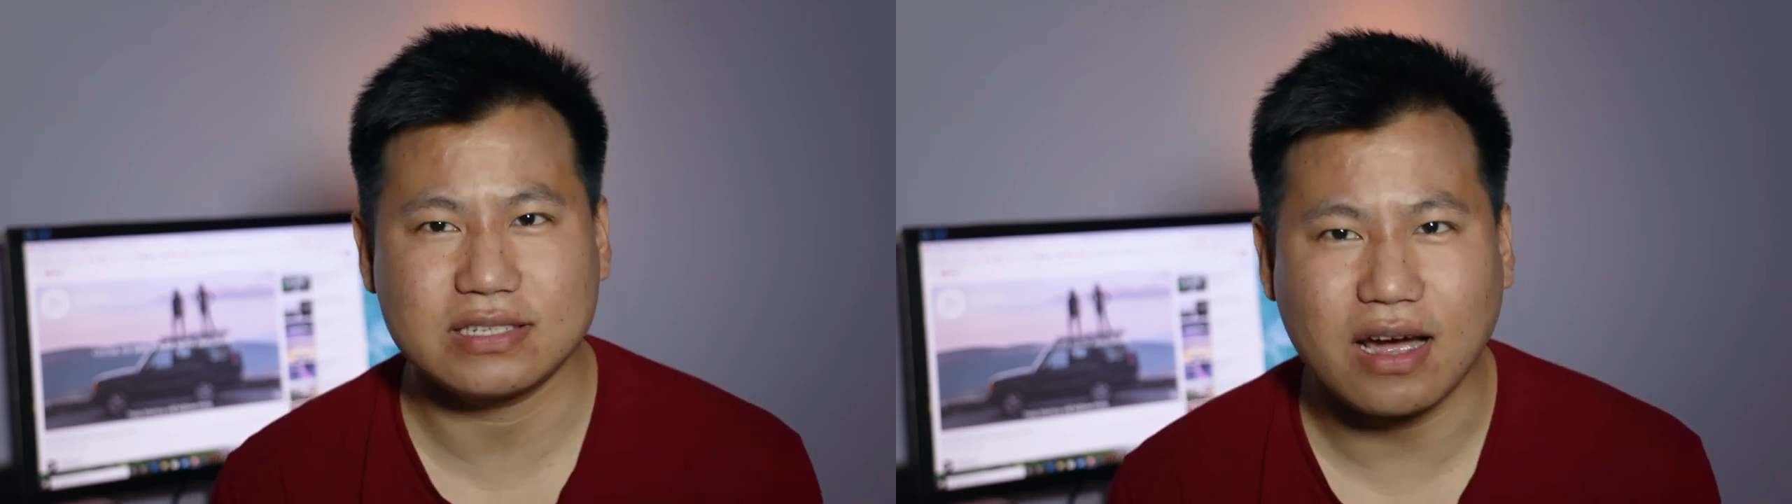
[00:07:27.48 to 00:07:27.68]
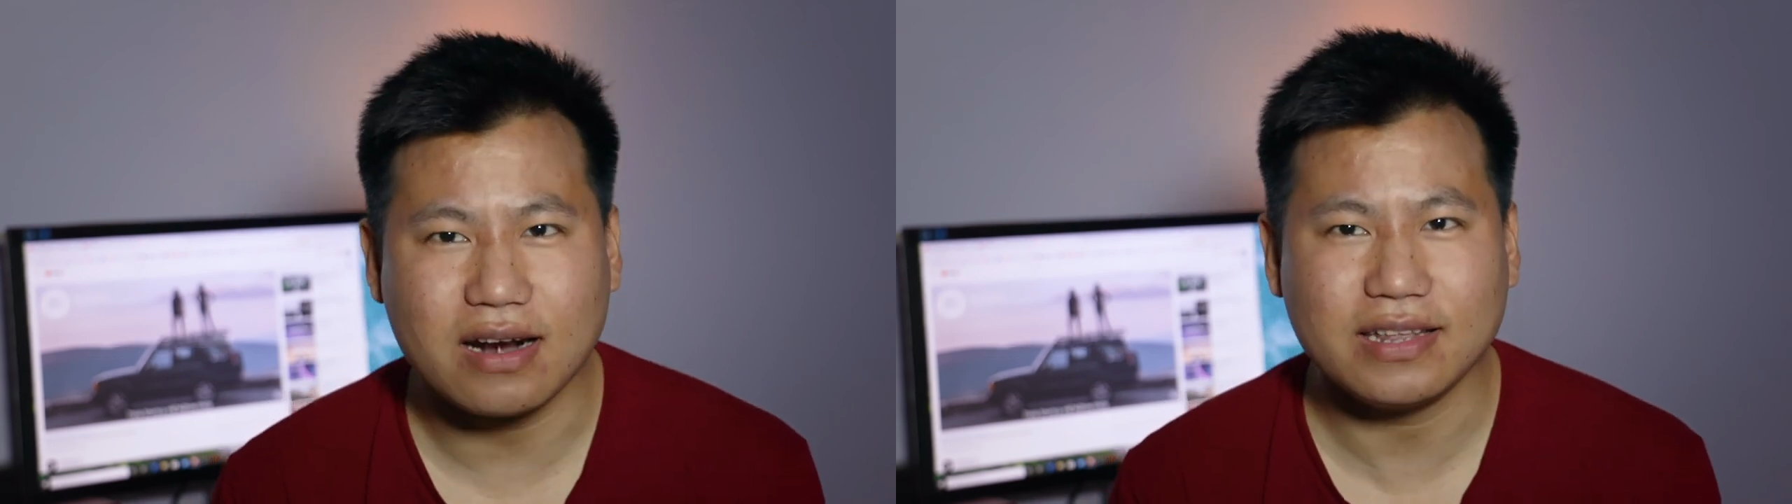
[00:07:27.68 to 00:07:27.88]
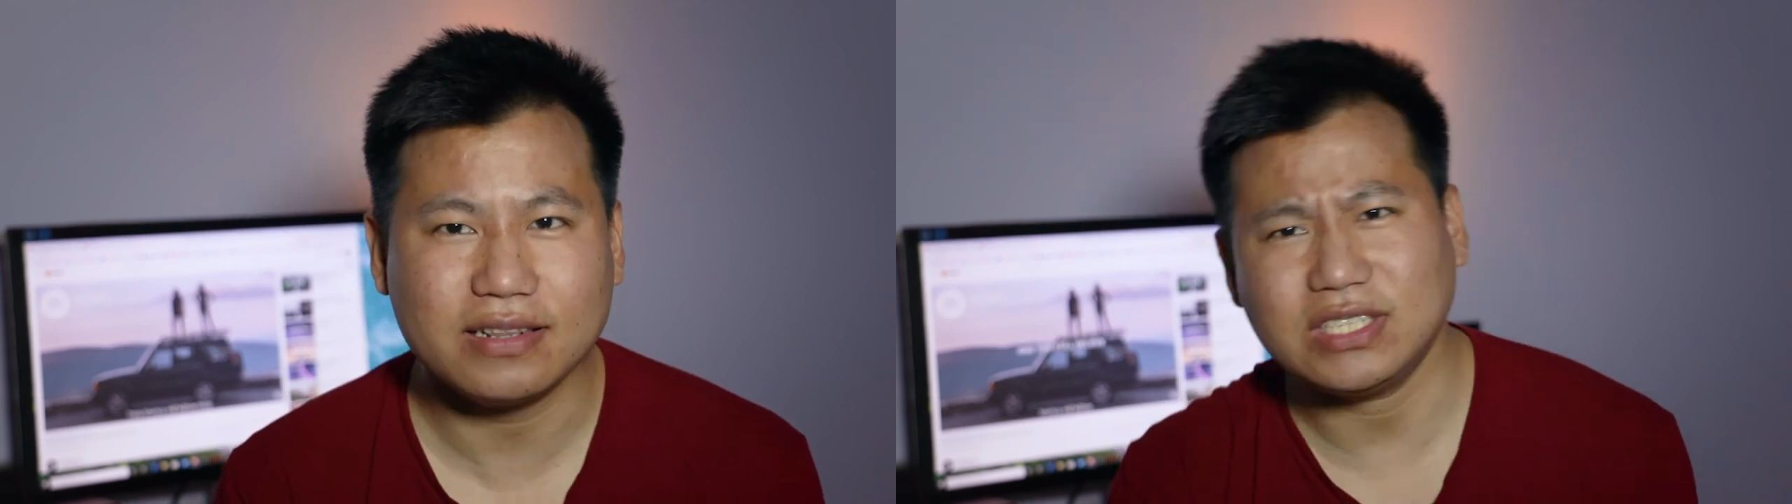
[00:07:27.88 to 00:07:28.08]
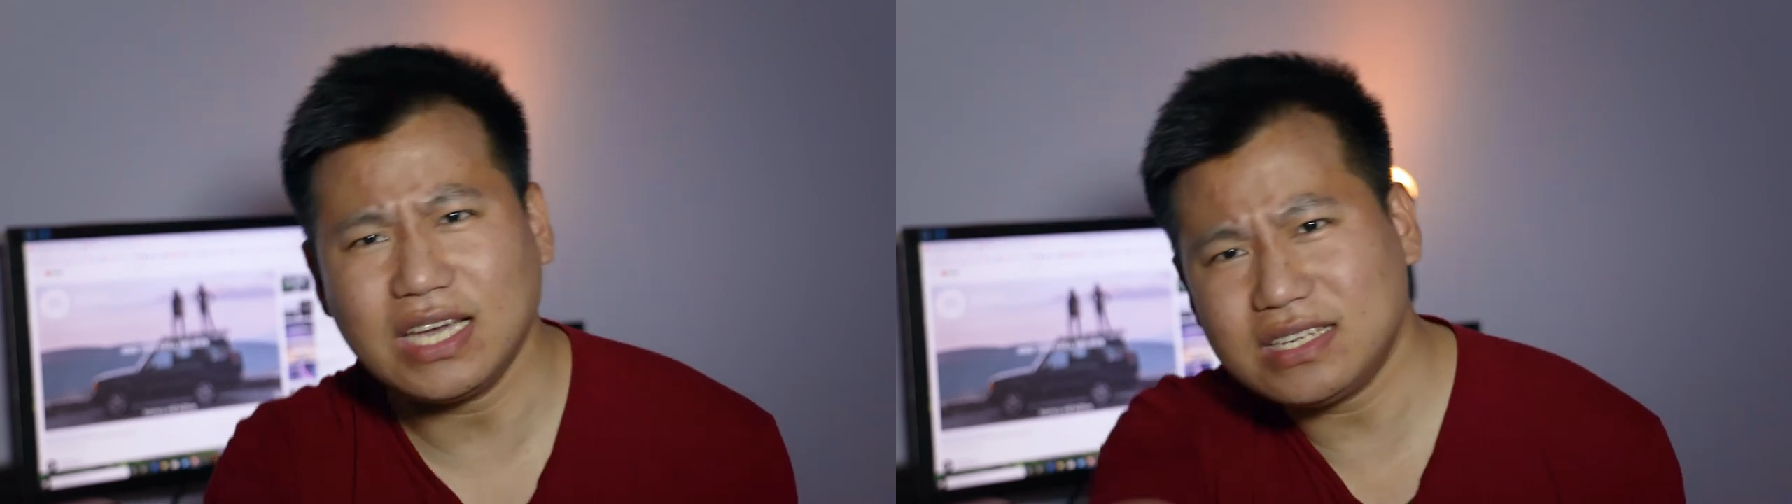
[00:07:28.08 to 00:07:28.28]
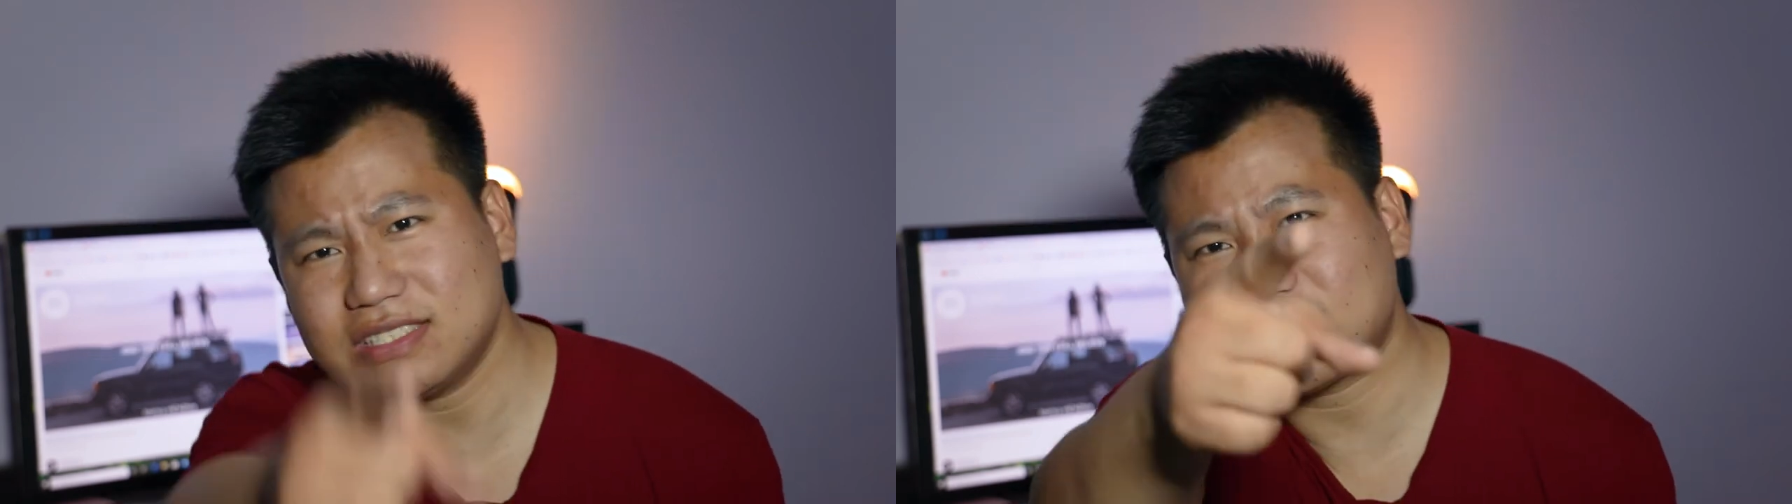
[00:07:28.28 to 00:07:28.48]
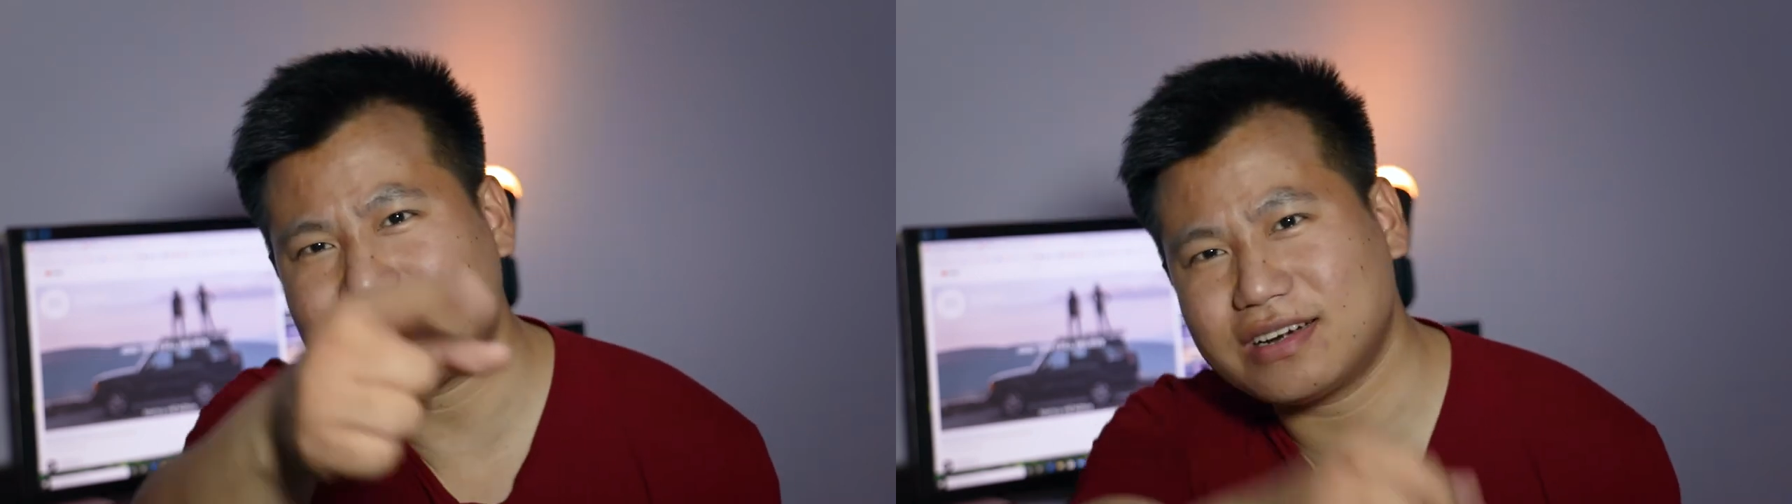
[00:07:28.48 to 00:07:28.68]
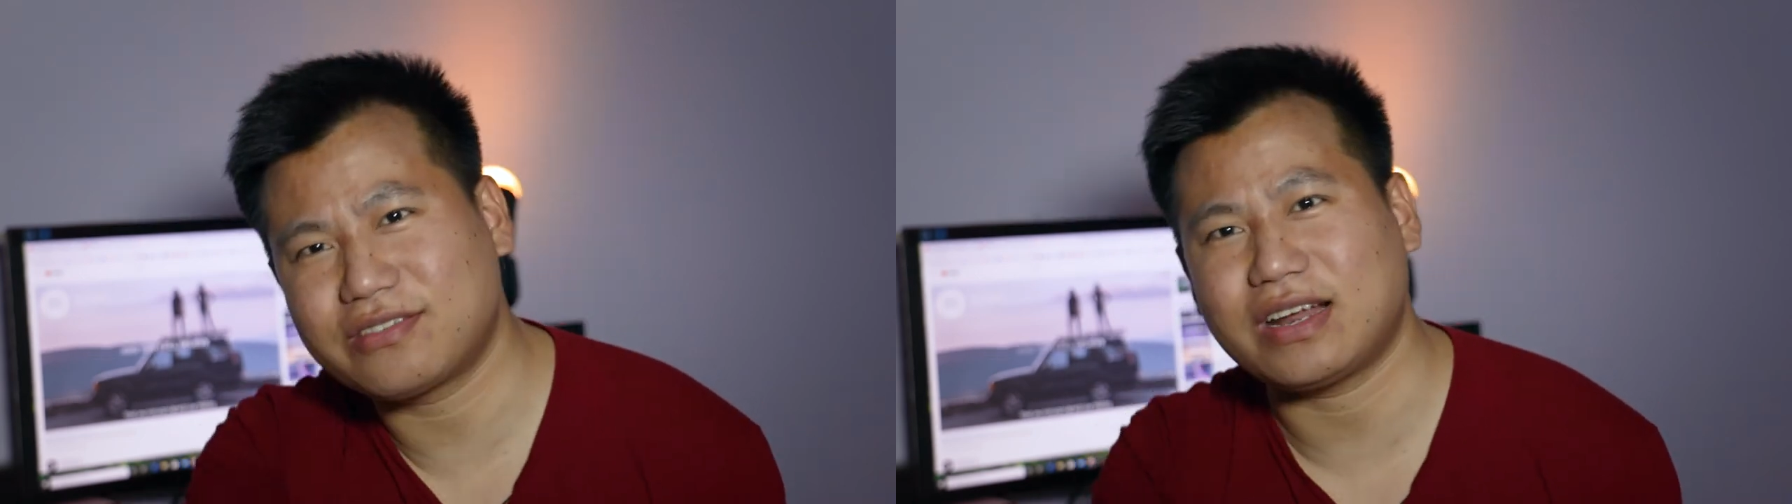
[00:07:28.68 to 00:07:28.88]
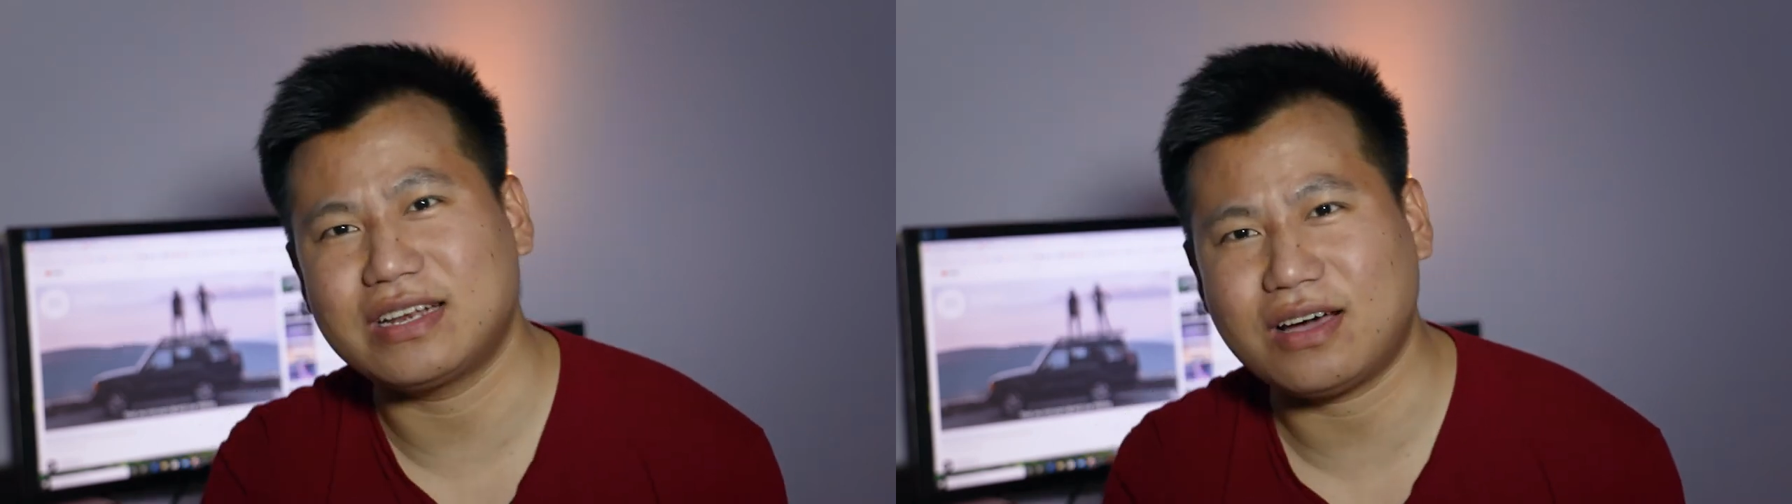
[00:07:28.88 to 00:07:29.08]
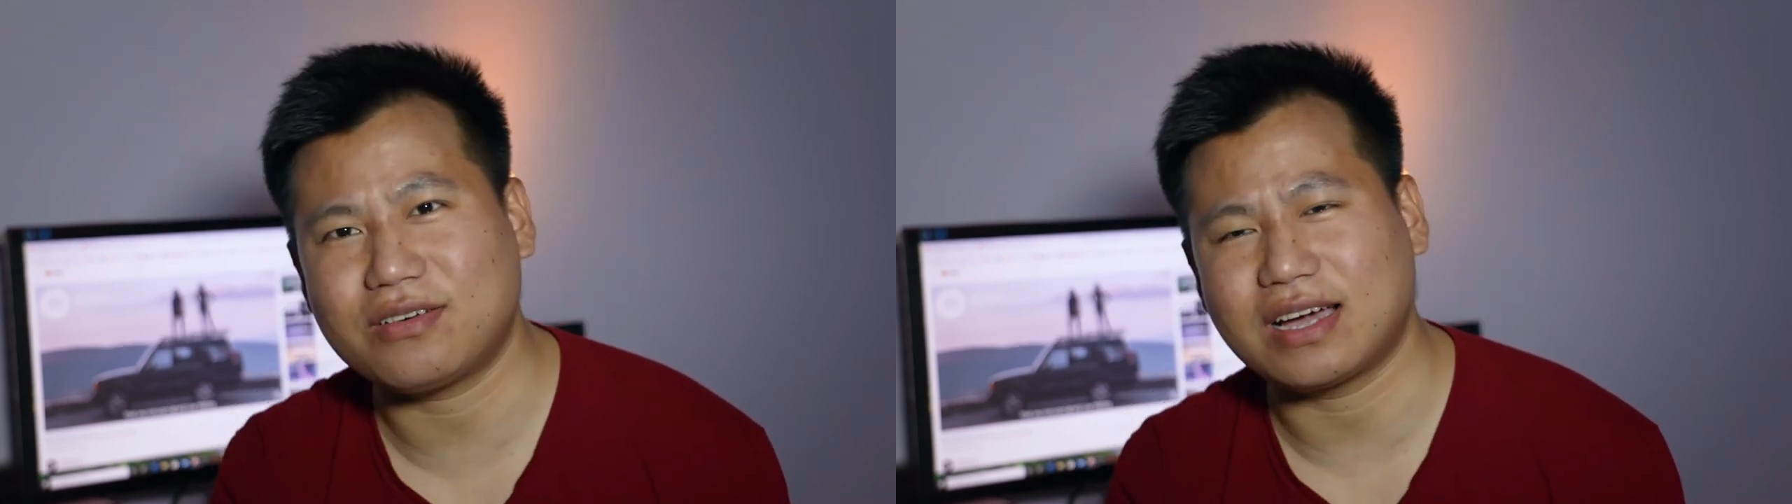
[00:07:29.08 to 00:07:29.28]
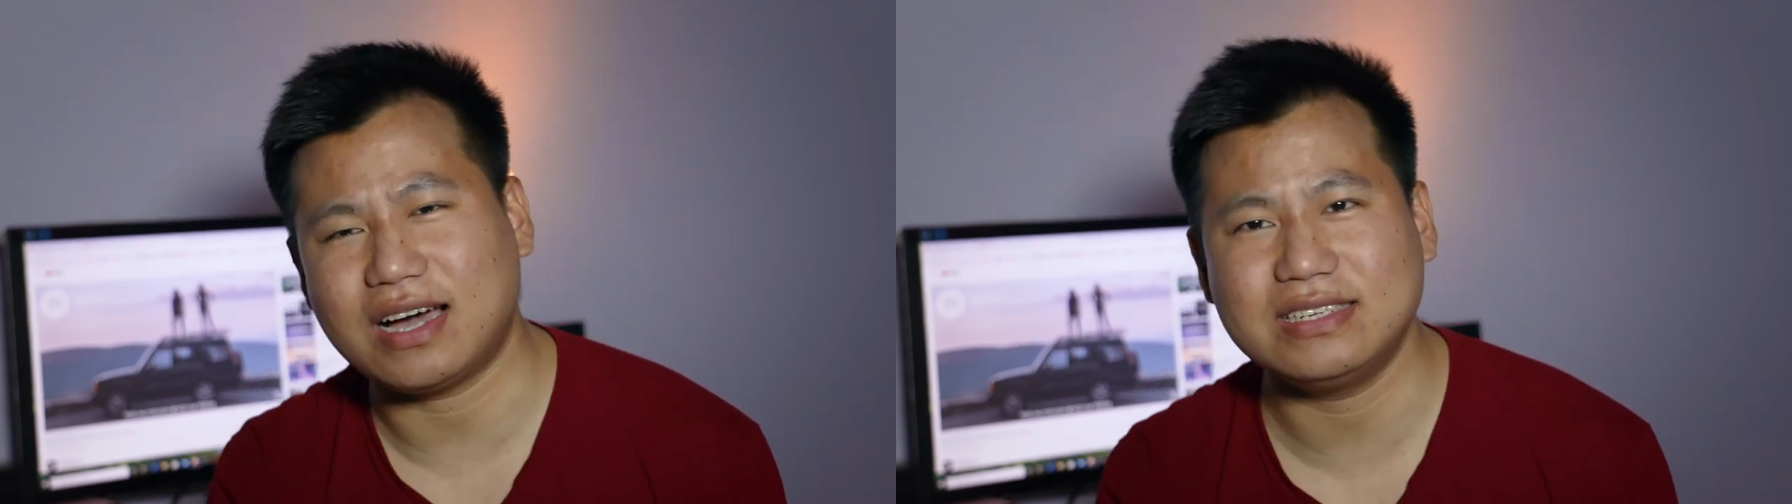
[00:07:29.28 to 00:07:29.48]
started. Get started right now,
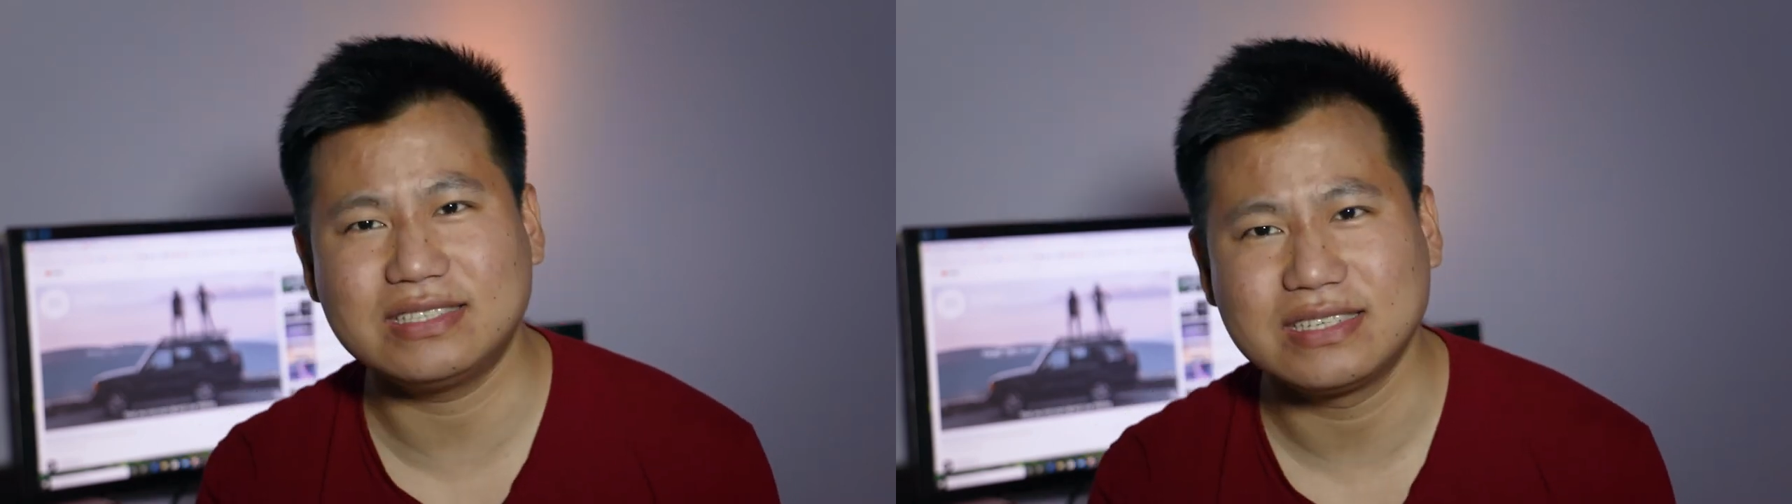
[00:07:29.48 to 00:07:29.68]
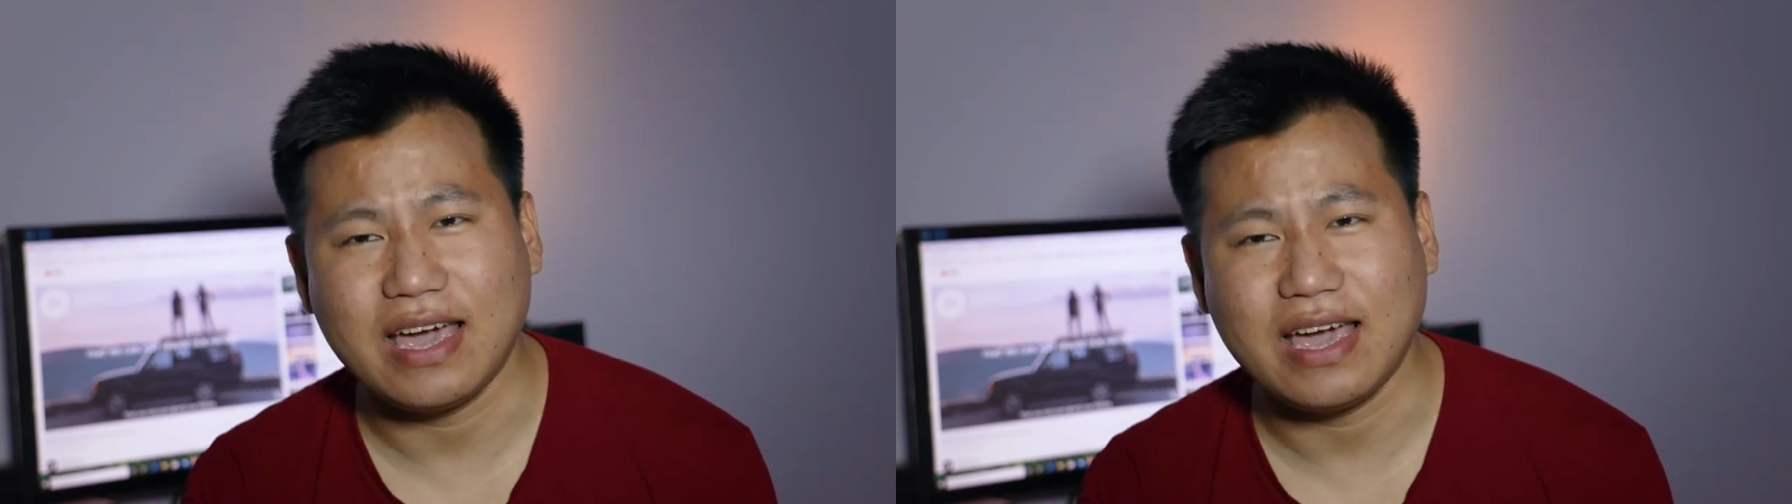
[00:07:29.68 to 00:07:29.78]
guys,